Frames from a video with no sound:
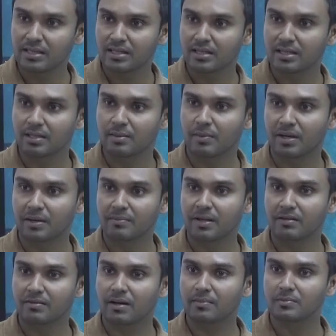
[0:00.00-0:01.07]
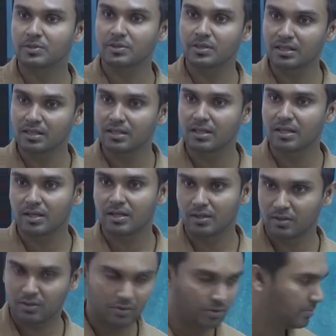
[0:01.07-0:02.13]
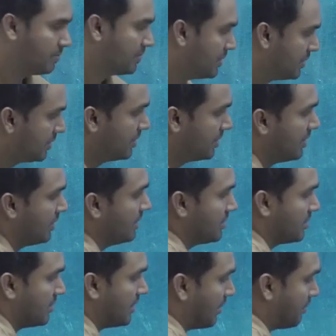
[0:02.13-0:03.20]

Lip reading: the bottom value comes to the top. So that